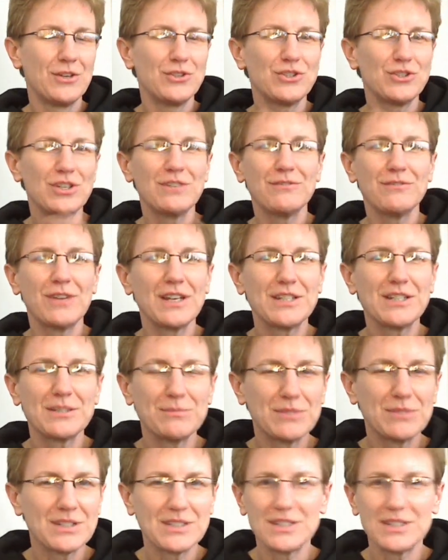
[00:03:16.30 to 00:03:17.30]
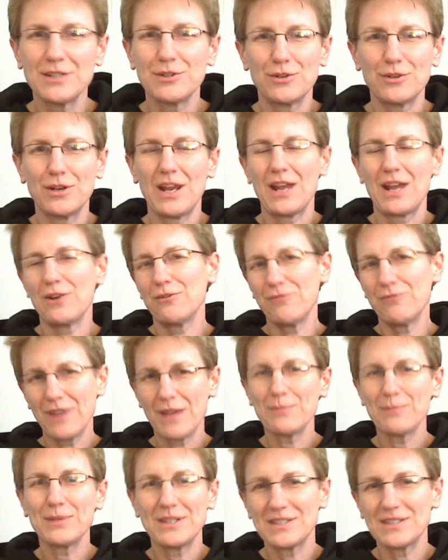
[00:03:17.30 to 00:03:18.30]
she invites him to dinner at her
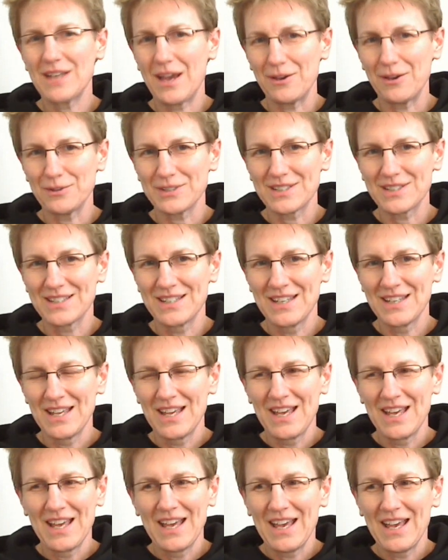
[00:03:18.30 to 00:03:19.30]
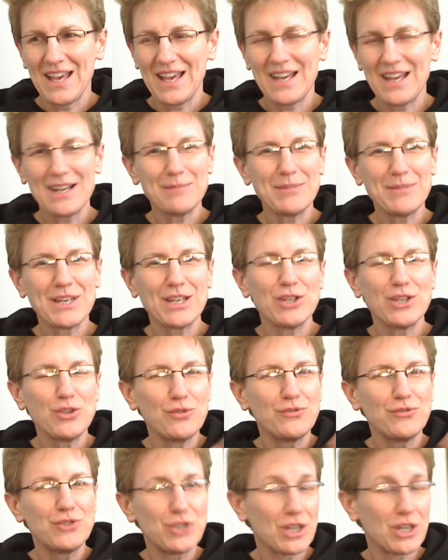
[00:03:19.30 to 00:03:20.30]
family's house. And I'm thinking,
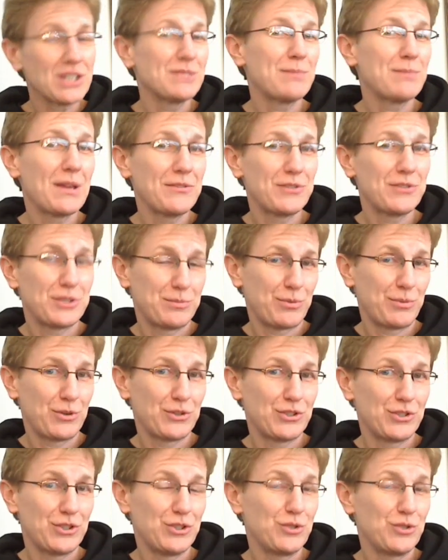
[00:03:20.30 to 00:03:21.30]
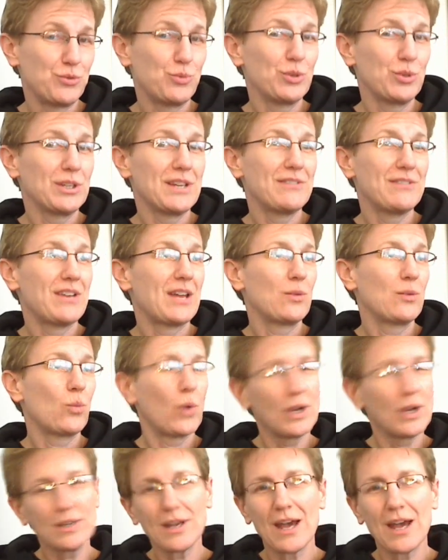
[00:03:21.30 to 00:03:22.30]
you've just met this person. You really had
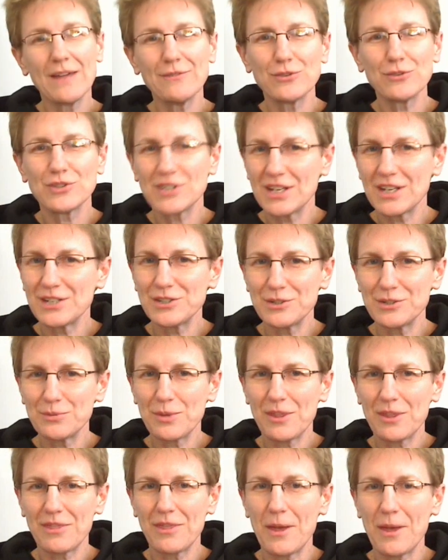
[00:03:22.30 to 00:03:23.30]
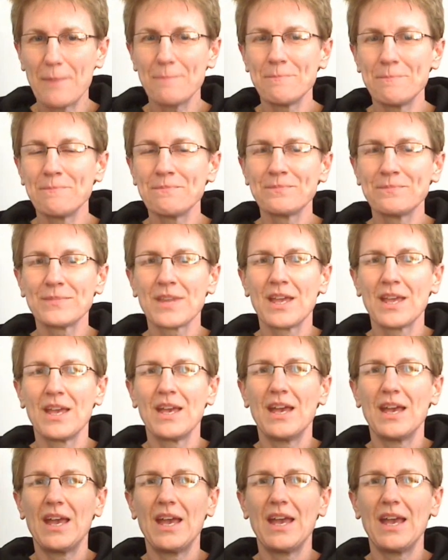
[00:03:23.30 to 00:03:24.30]
one conversation with them.
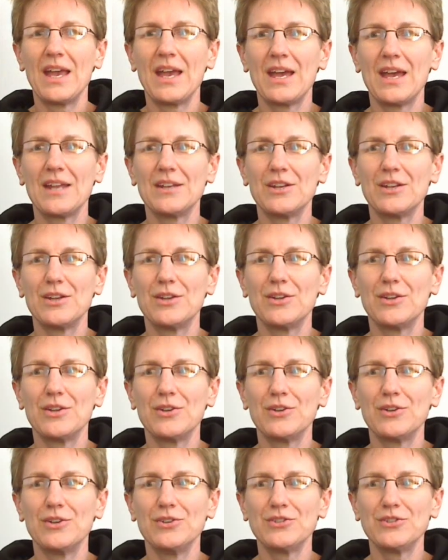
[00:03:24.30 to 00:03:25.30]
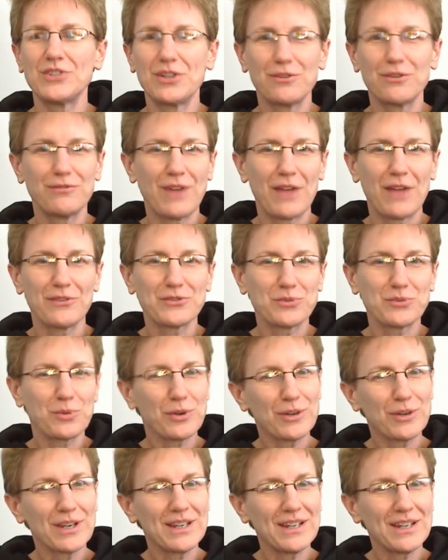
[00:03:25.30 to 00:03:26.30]
And you say your father's
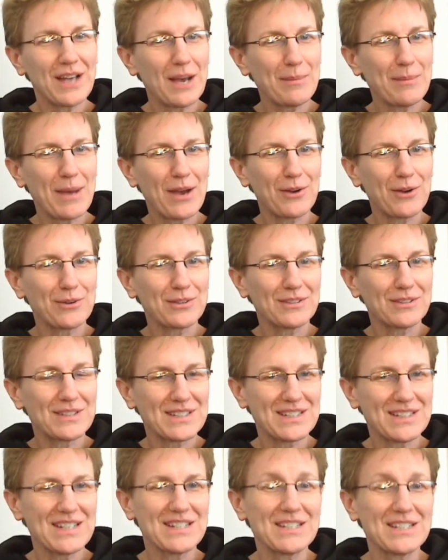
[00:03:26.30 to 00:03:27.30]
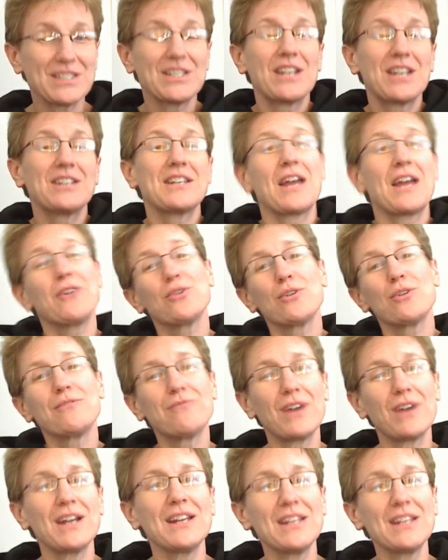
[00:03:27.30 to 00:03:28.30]
worried about diseases. Now you're
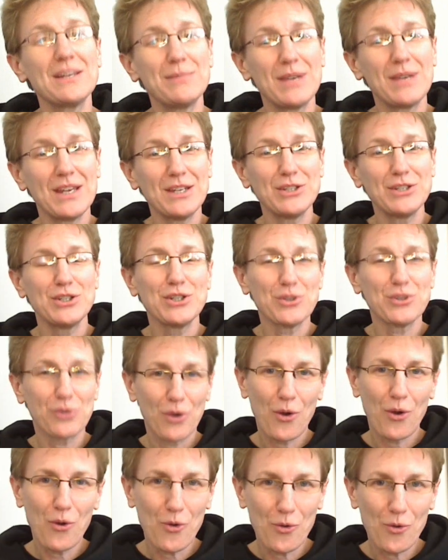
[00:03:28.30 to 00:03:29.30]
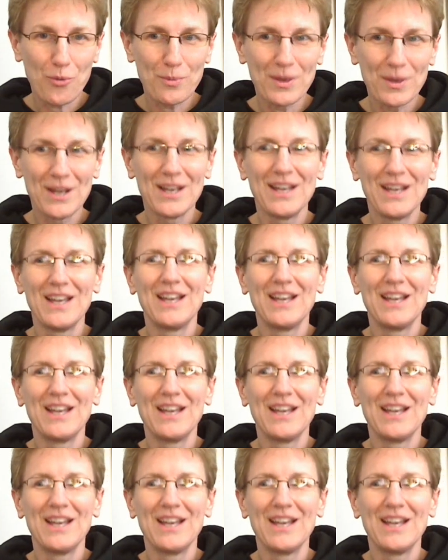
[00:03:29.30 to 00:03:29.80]
inviting him into your home